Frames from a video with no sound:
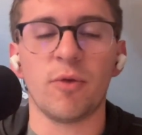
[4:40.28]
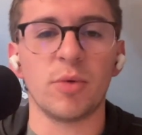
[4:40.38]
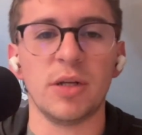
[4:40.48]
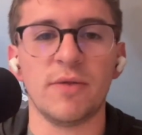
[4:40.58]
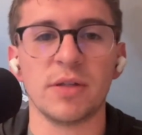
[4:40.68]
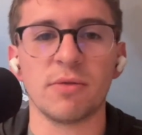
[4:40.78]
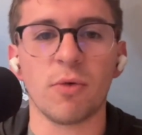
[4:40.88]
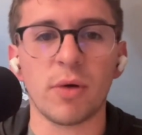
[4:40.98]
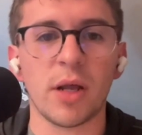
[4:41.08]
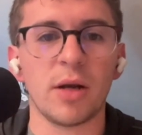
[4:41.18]
former defensive
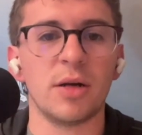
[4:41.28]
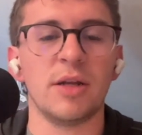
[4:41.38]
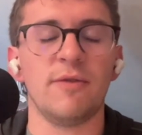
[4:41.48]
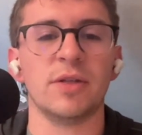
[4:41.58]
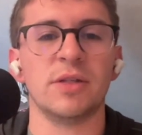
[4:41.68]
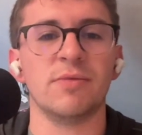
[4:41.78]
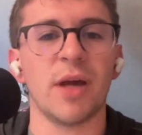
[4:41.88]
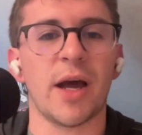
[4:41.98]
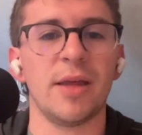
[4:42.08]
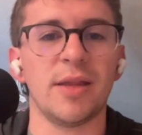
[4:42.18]
coordinator, defensive
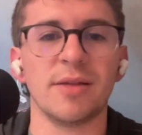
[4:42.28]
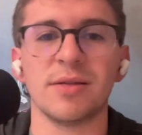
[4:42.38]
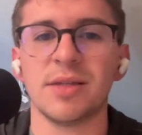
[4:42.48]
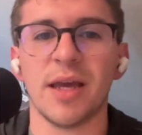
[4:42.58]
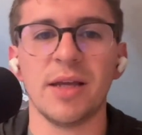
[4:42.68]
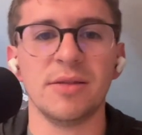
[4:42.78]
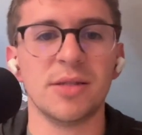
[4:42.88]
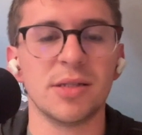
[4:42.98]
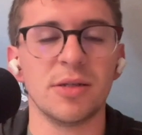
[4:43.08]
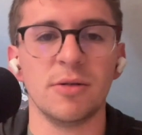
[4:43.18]
guy that
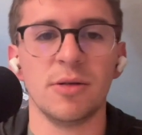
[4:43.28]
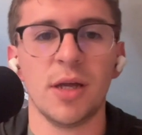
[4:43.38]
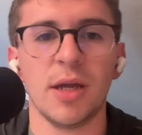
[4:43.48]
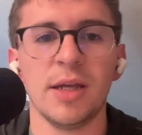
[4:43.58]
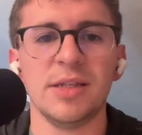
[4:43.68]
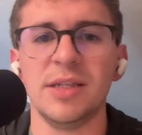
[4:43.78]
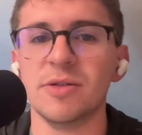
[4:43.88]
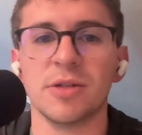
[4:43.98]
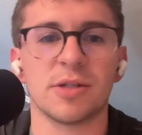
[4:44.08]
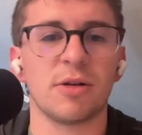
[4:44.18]
tends to
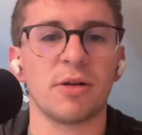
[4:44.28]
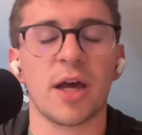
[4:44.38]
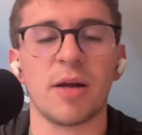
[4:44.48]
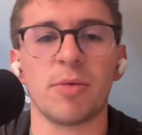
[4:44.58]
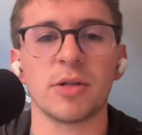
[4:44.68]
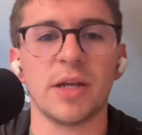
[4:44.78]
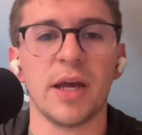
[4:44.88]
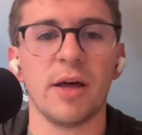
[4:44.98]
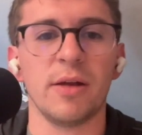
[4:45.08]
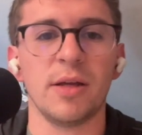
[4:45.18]
yield a certain kind of
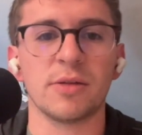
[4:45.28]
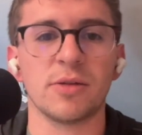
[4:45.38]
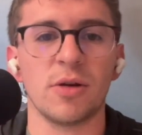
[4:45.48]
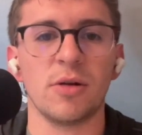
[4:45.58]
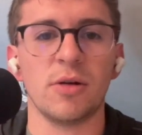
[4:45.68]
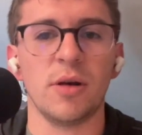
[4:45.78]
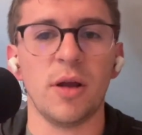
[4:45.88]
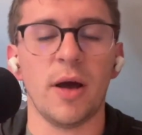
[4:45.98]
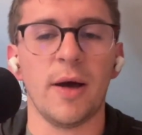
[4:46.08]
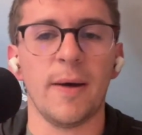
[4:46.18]
personality, a certain,
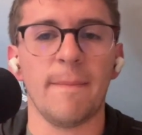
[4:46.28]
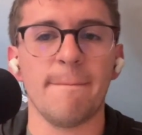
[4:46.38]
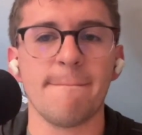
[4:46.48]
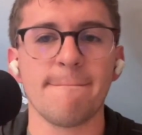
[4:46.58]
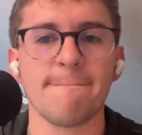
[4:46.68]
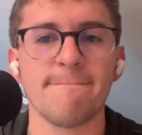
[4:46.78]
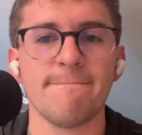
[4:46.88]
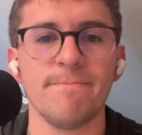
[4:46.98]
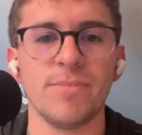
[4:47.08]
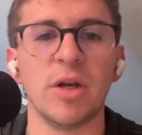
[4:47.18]

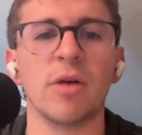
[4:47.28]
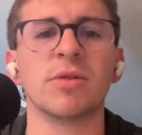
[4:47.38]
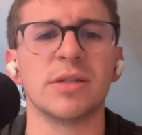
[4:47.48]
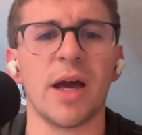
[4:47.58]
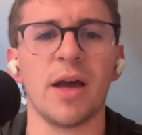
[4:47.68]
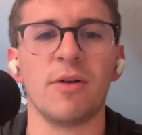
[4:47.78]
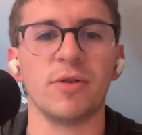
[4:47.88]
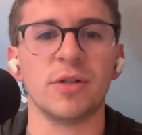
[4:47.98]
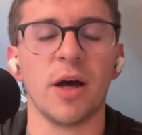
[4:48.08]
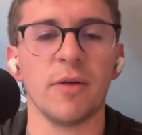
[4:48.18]
desire
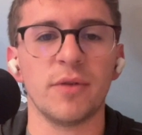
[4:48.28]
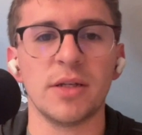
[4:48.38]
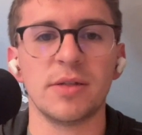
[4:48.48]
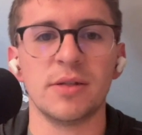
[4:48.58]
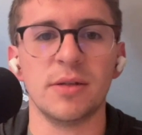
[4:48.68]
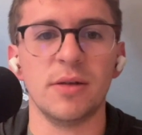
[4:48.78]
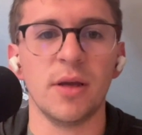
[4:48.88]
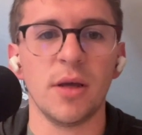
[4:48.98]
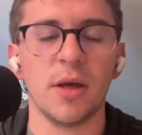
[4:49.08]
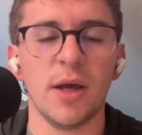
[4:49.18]
for toughness and
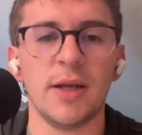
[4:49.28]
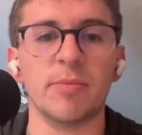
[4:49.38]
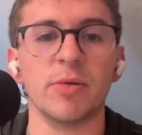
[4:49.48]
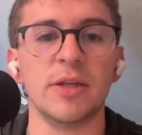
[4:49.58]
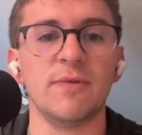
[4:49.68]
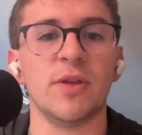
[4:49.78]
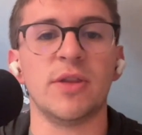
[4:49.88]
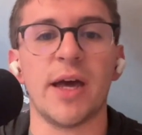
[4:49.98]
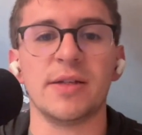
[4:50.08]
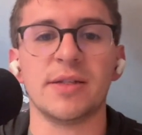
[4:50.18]
a belief
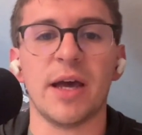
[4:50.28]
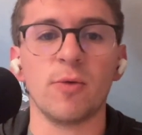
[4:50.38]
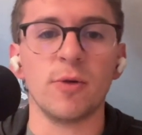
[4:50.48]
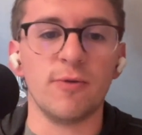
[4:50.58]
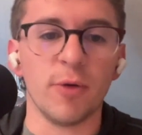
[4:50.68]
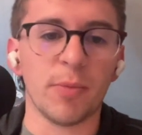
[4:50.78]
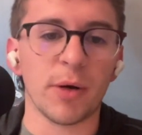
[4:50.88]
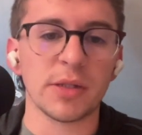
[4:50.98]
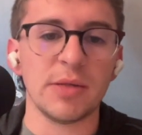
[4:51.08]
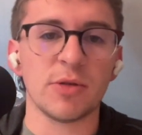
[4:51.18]
that that is how good
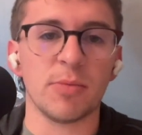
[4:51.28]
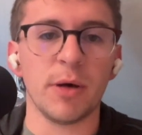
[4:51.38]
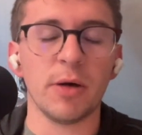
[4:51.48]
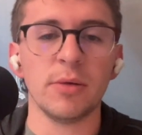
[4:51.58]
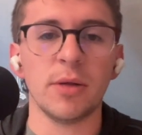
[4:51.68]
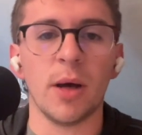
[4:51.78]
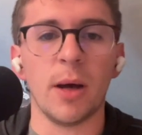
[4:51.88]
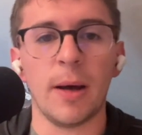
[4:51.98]
football teams are built.